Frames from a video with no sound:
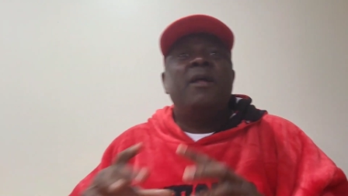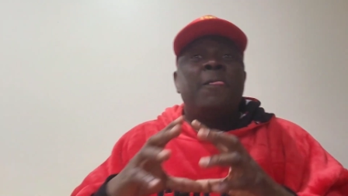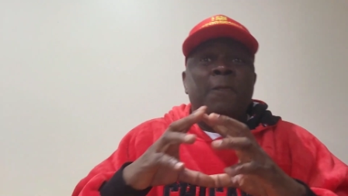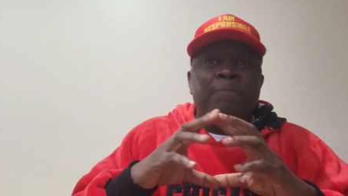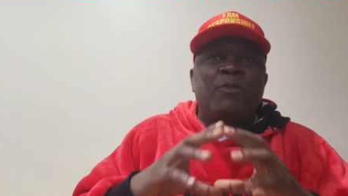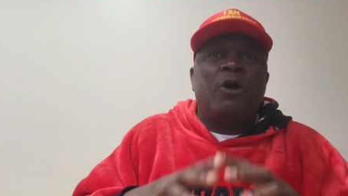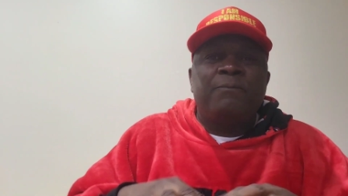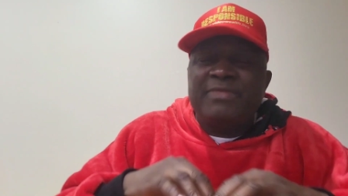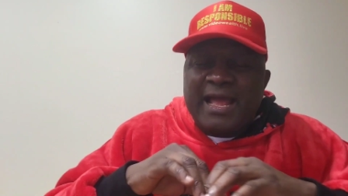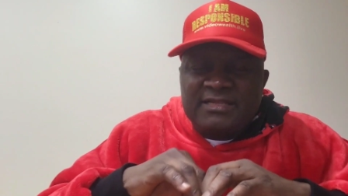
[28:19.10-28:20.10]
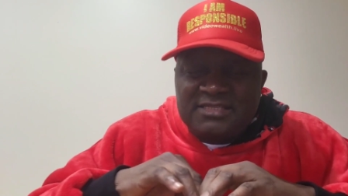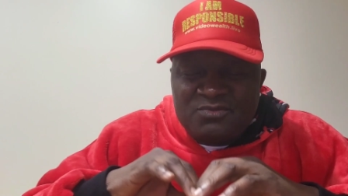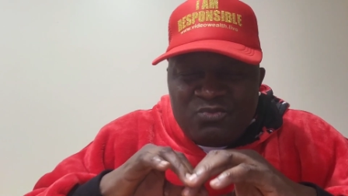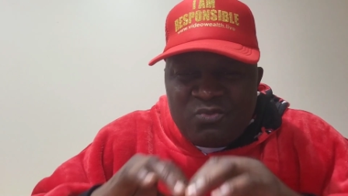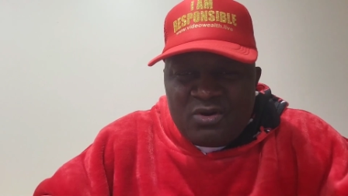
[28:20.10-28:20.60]
you know, that's
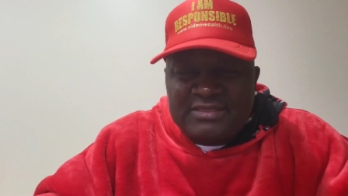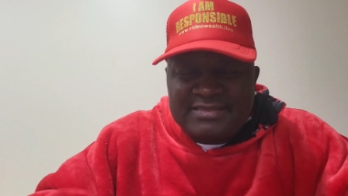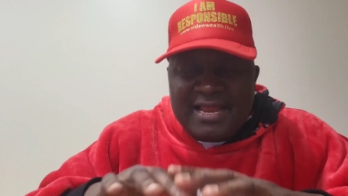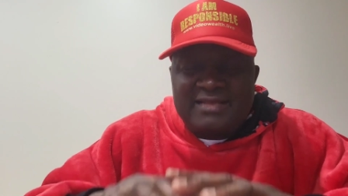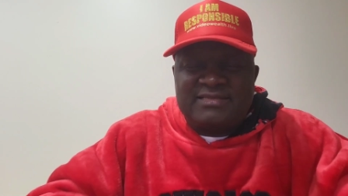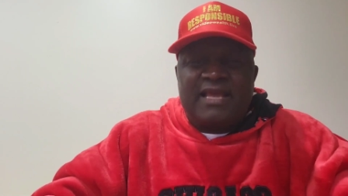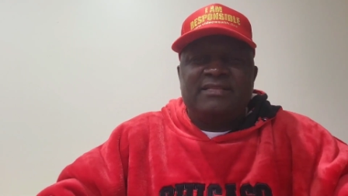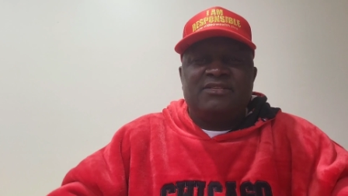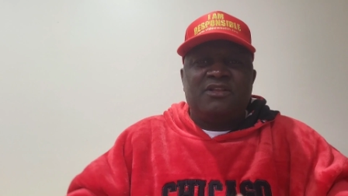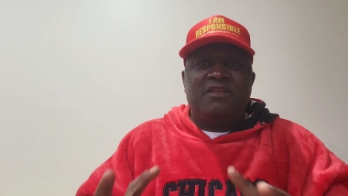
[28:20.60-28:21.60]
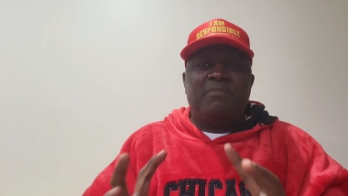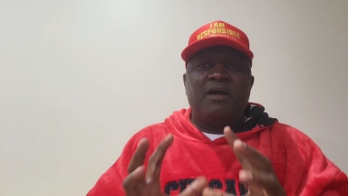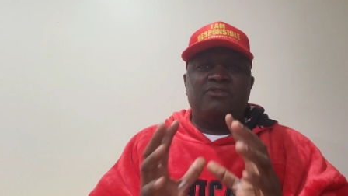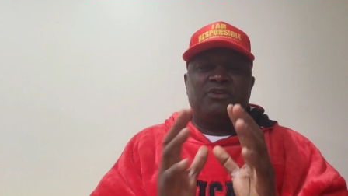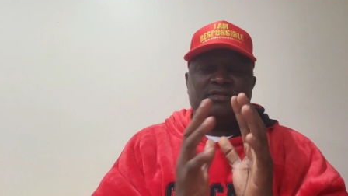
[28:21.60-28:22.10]
what that site is all
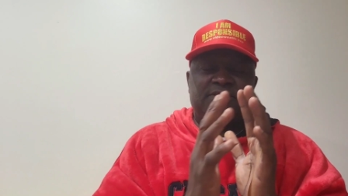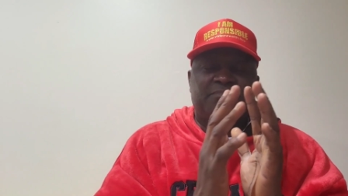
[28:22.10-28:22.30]
about just